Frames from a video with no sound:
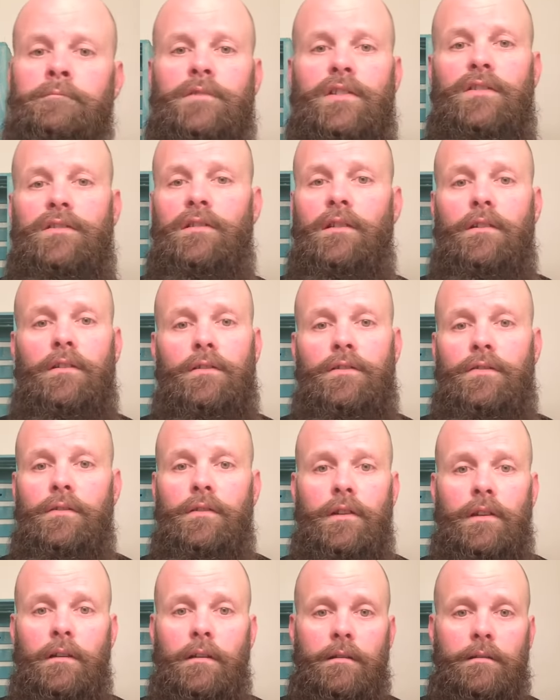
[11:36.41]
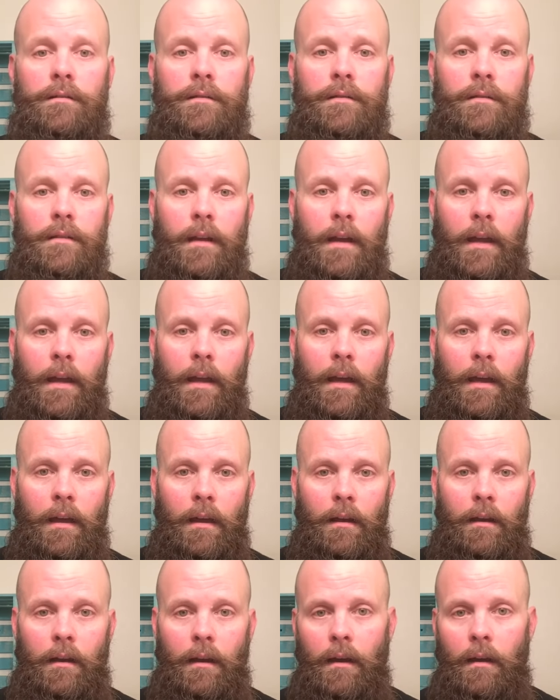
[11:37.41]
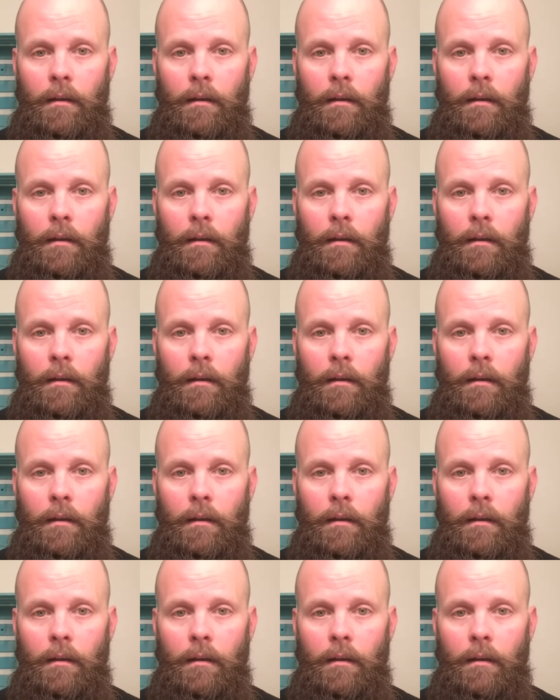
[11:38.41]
just under 2 years, and